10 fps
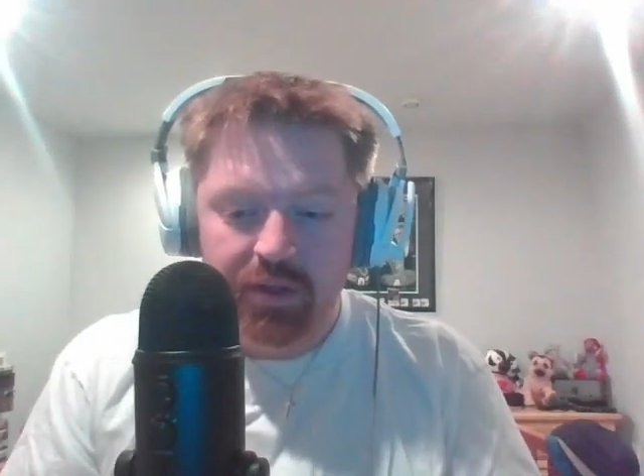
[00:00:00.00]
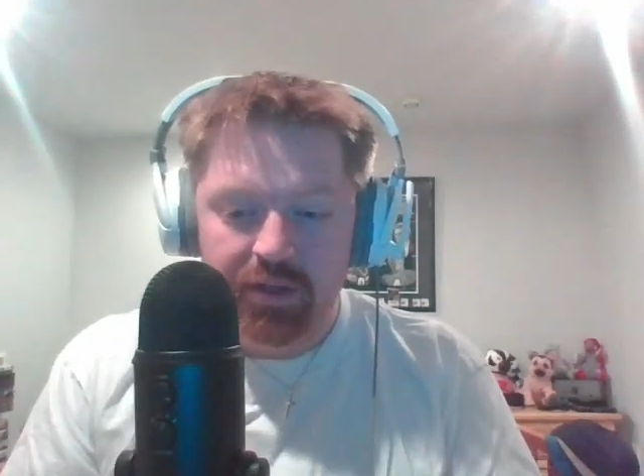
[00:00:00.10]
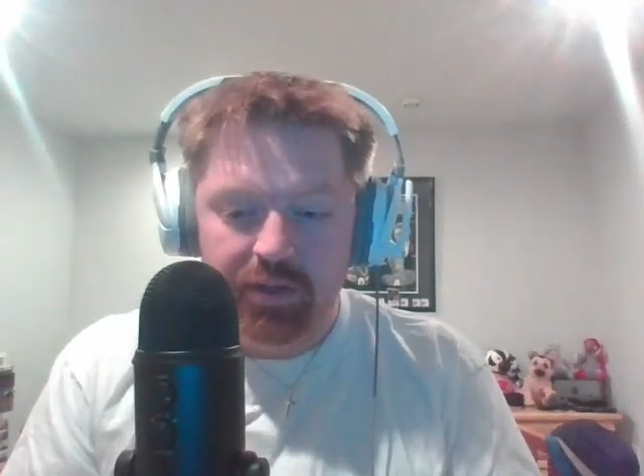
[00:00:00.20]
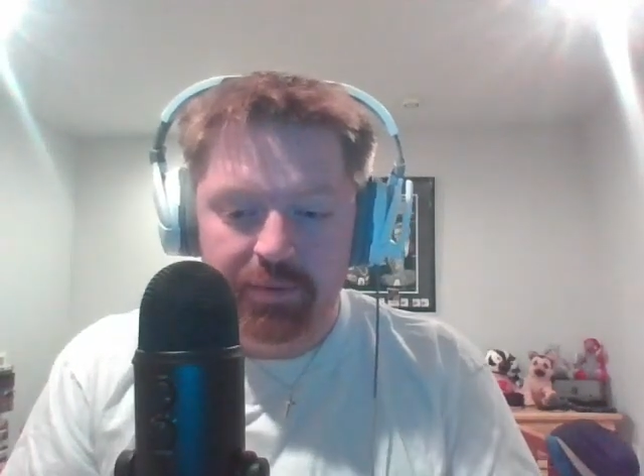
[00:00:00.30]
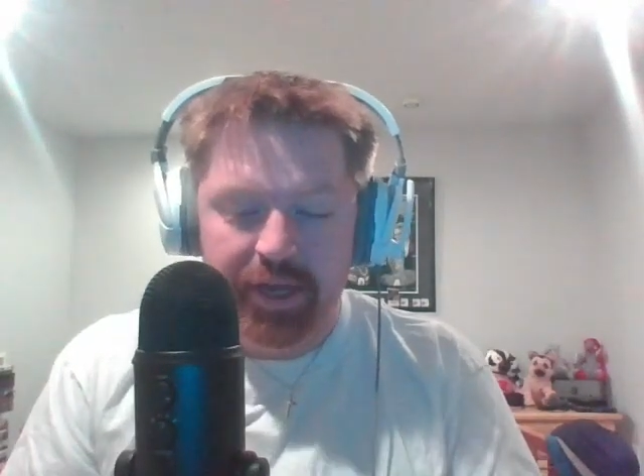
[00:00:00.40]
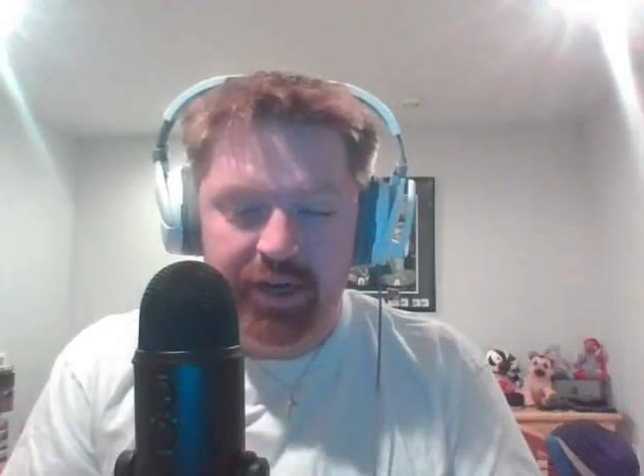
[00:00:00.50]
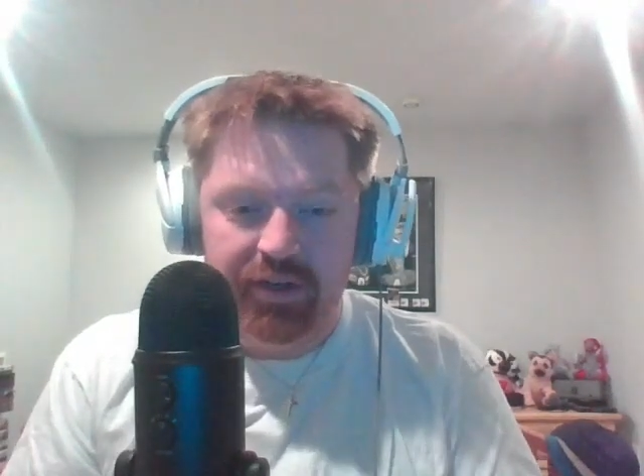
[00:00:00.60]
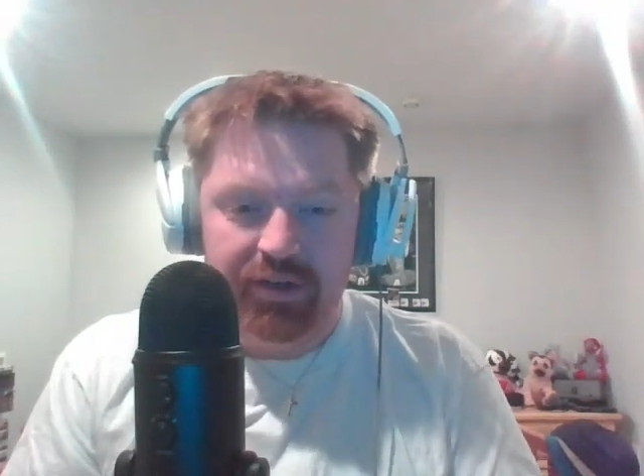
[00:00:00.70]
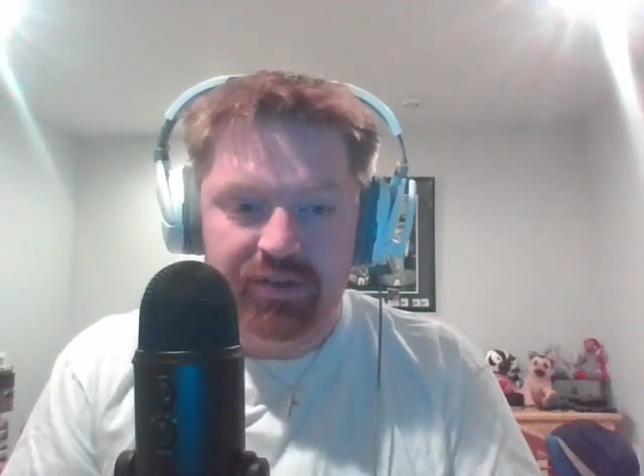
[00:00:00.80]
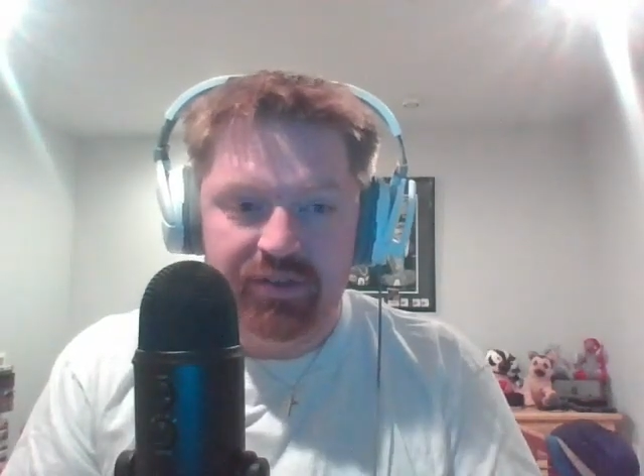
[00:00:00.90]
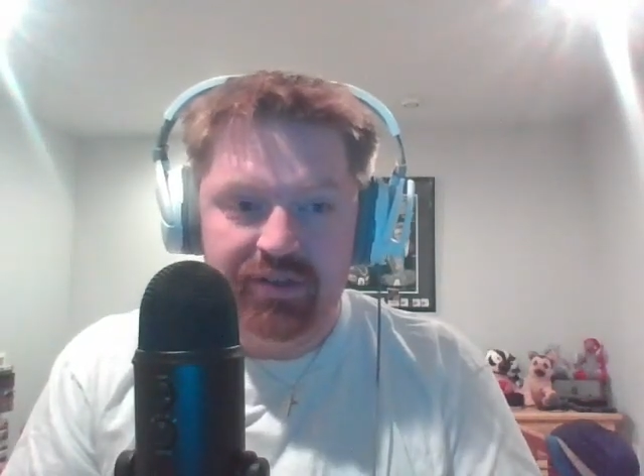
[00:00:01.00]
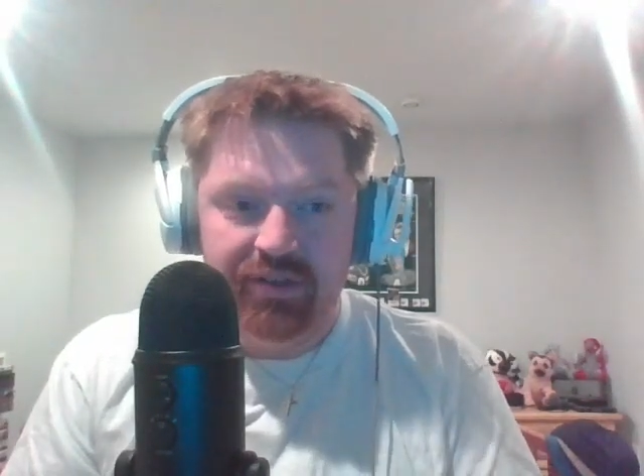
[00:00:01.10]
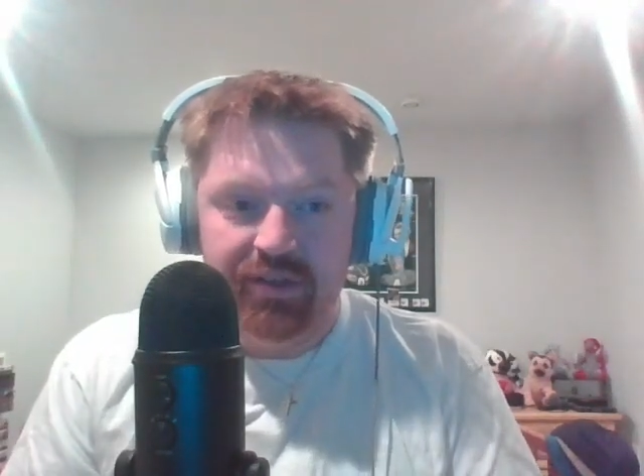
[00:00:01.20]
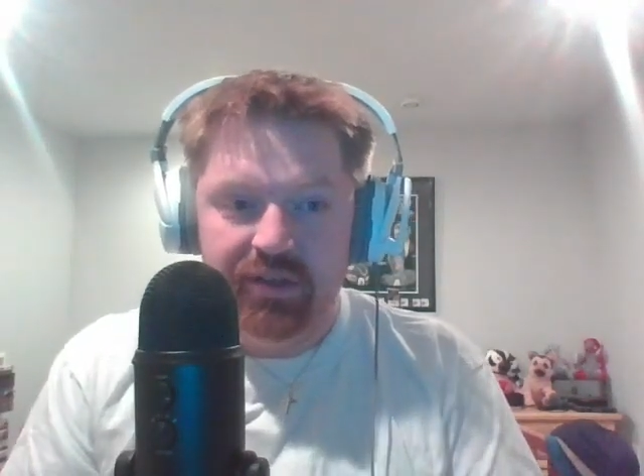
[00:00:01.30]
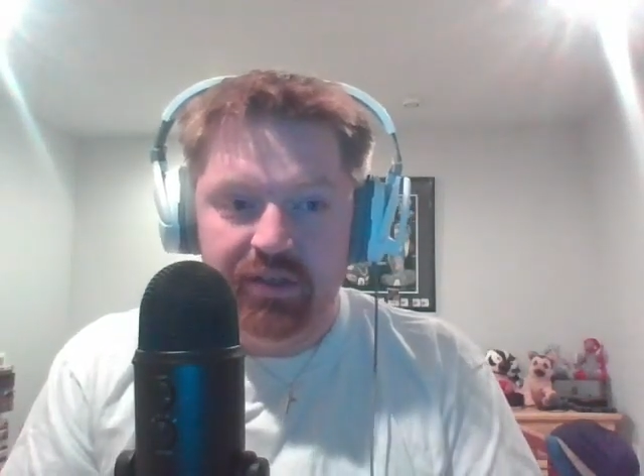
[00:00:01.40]
the Packers.
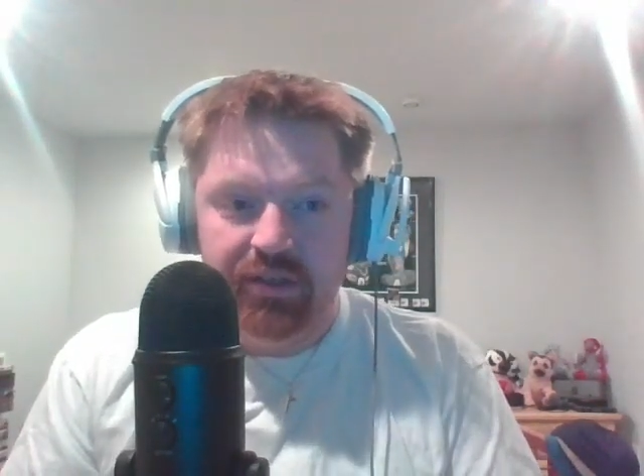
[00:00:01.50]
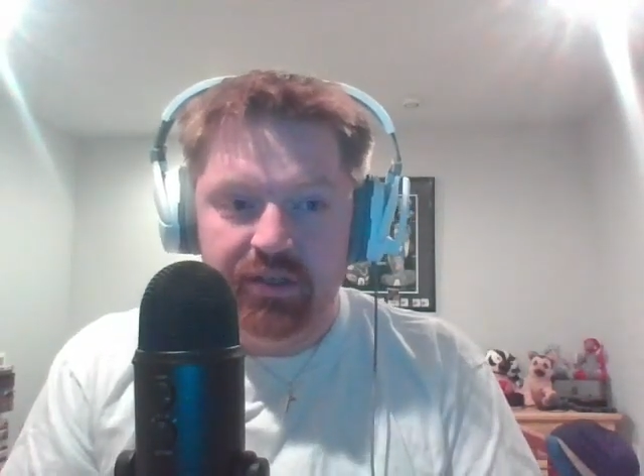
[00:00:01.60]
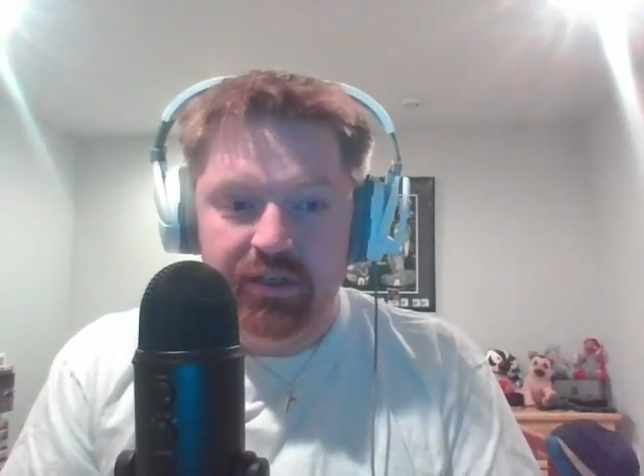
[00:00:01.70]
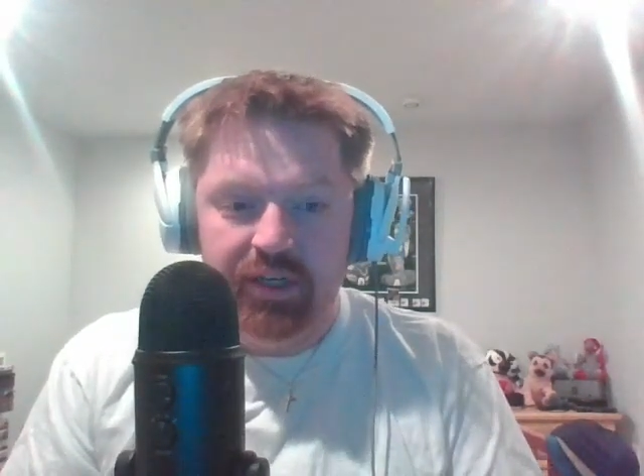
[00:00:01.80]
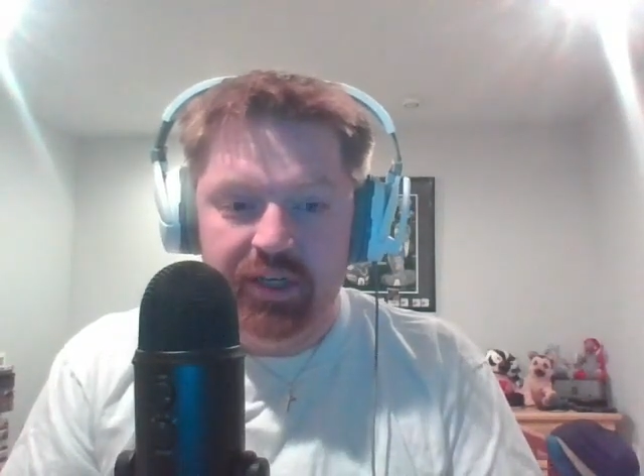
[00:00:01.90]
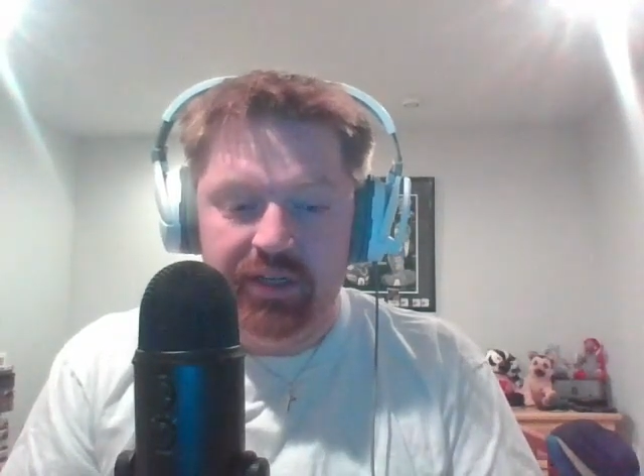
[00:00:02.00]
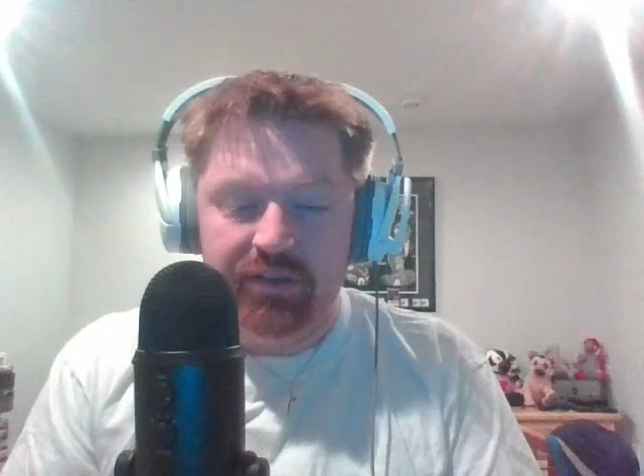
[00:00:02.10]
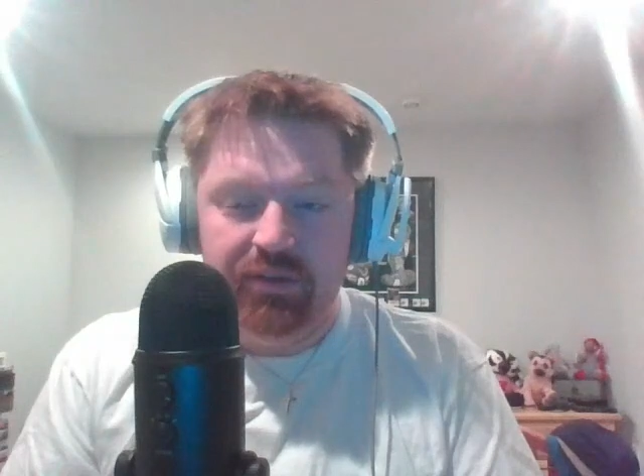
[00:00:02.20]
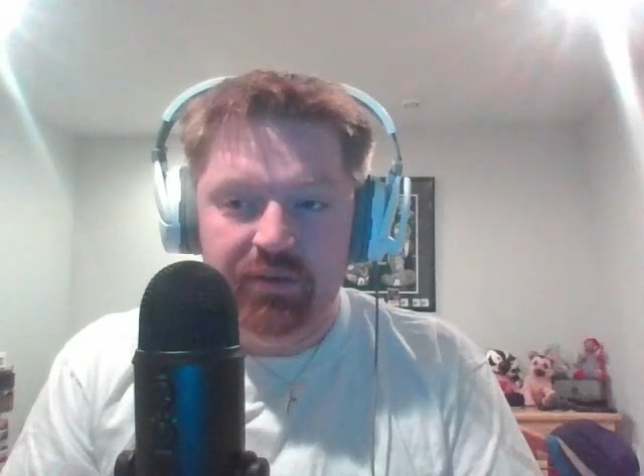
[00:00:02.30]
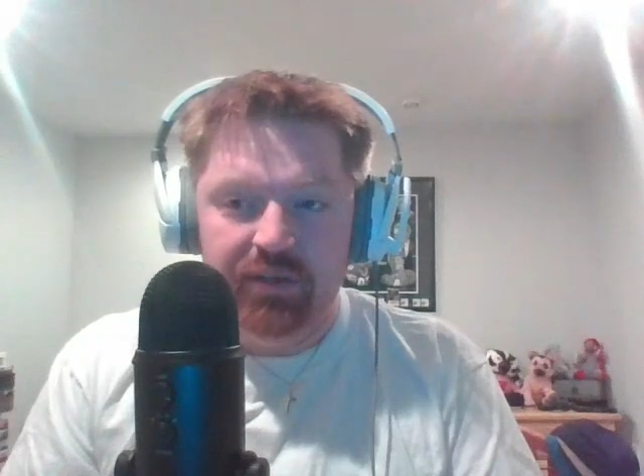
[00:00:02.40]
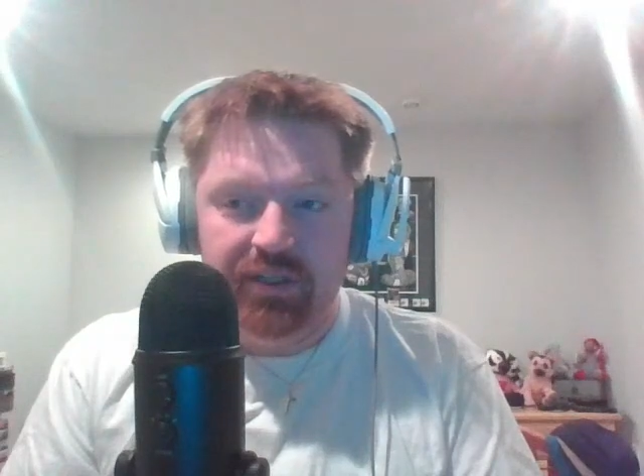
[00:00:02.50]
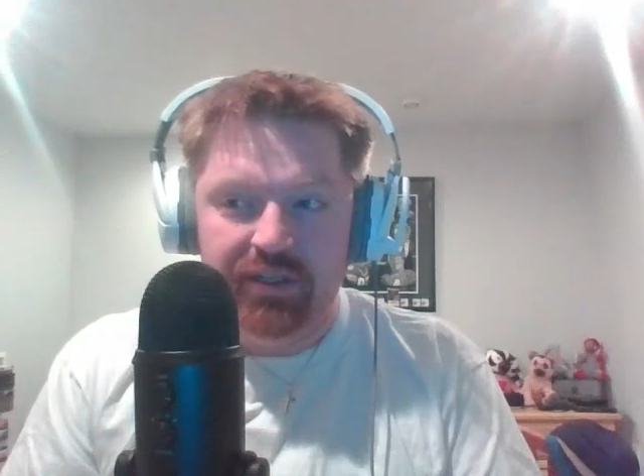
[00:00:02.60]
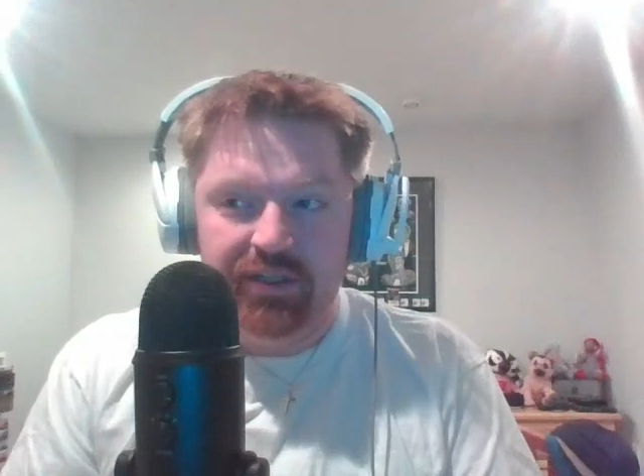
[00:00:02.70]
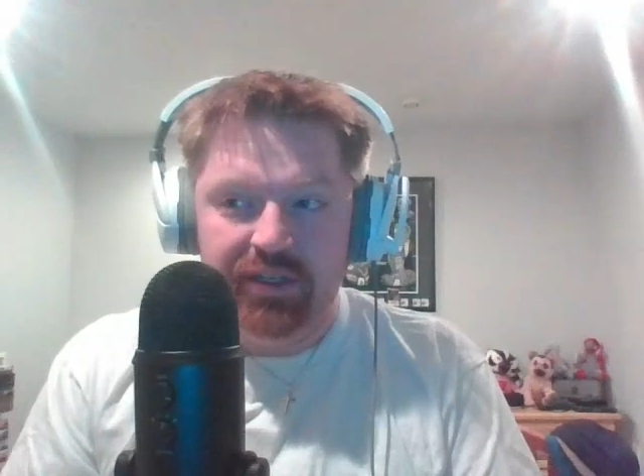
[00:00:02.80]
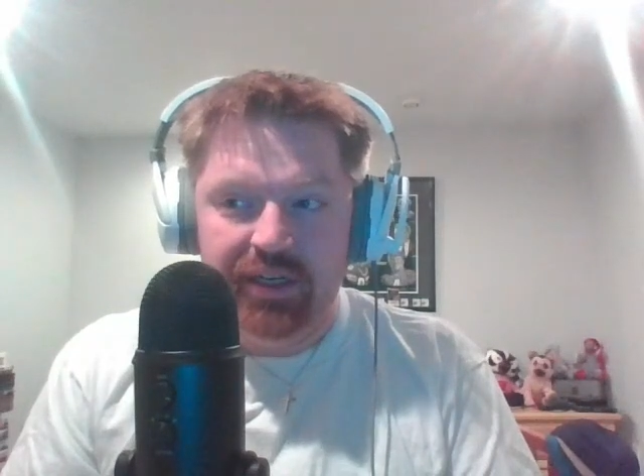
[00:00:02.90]
Yeah,
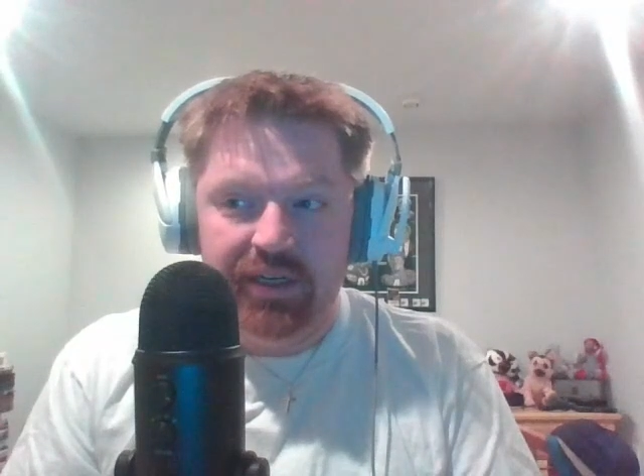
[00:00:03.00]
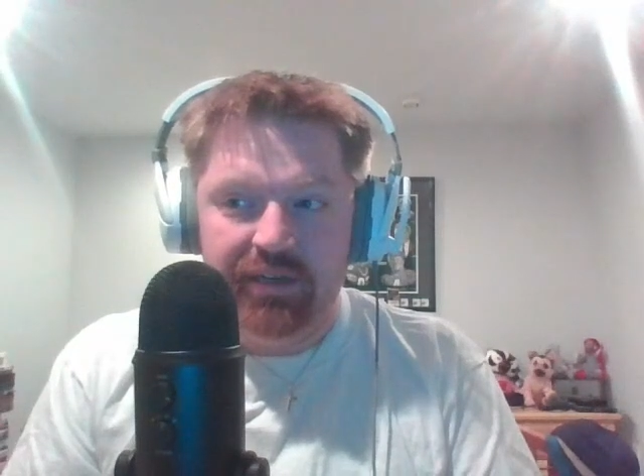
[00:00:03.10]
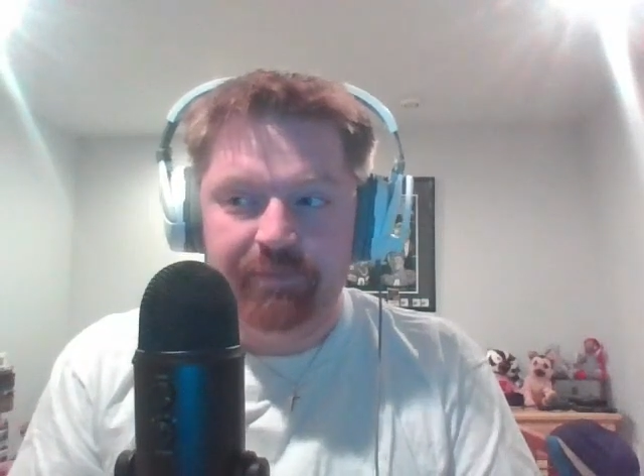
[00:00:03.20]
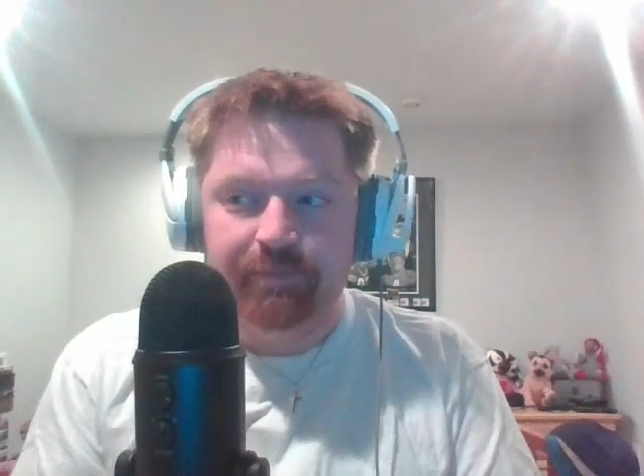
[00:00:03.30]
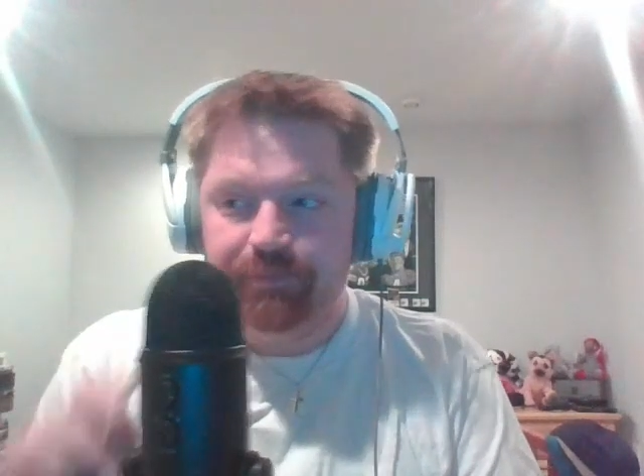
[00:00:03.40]
Tua,